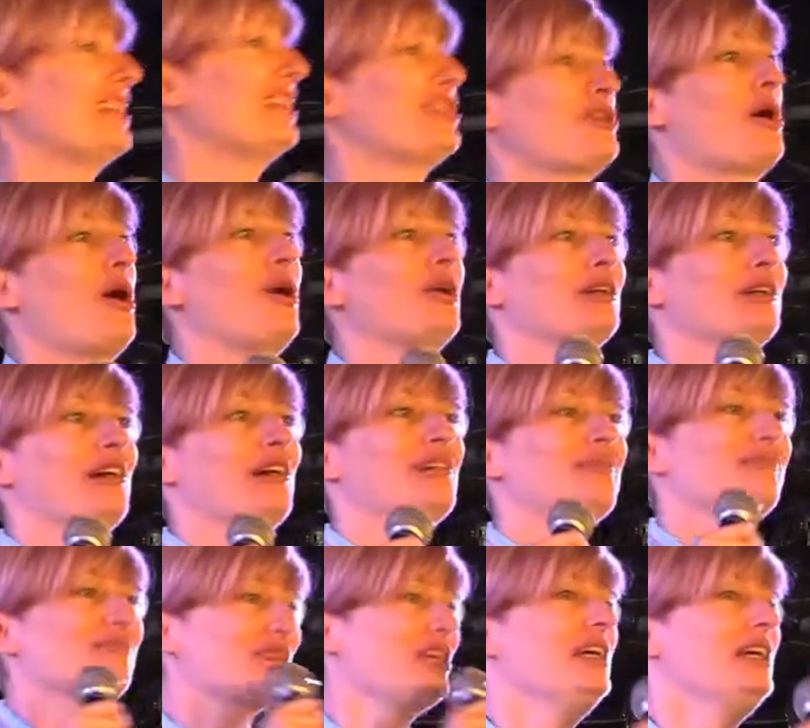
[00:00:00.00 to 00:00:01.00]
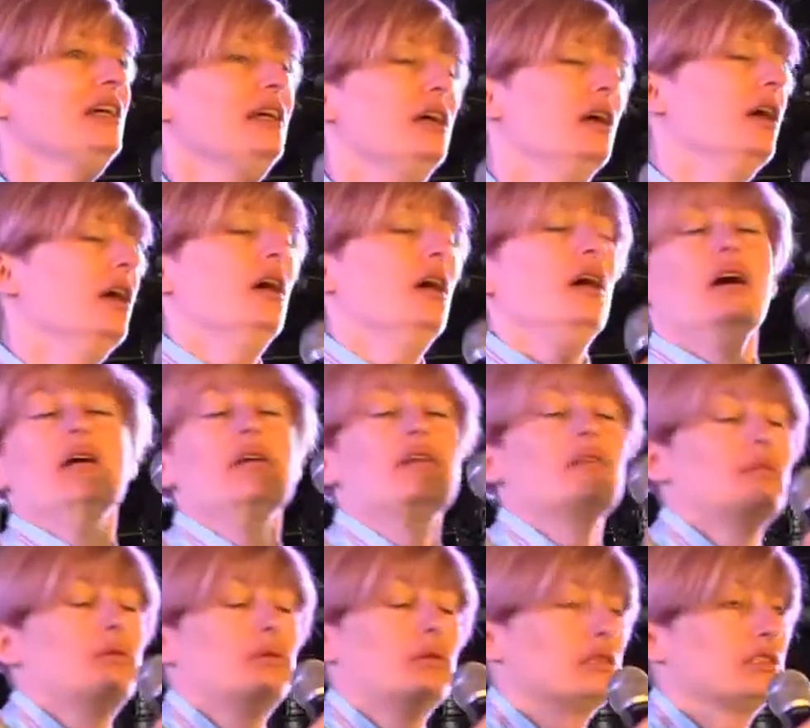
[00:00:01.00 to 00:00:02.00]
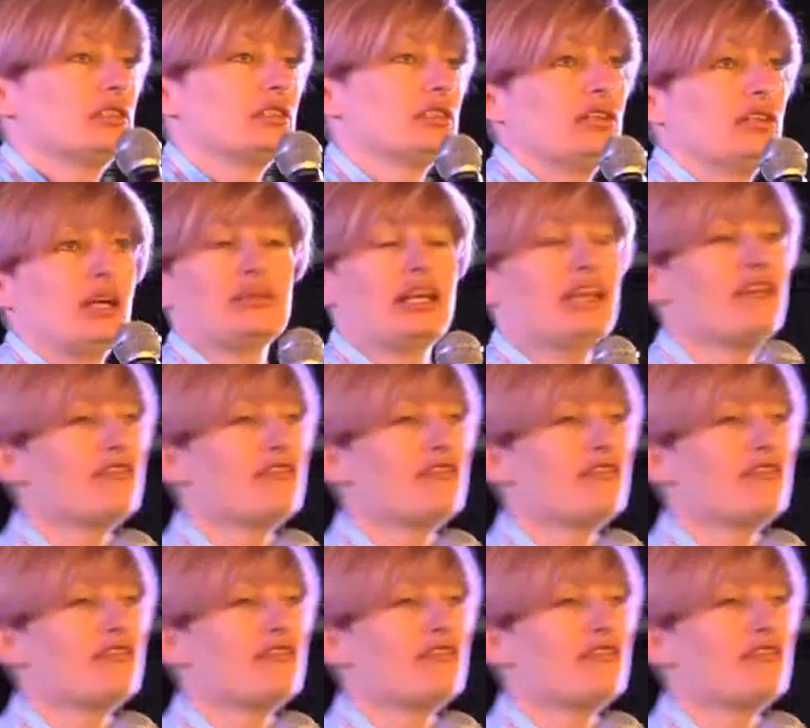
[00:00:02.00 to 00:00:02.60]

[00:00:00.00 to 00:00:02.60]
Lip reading: holograms. What is happening? If I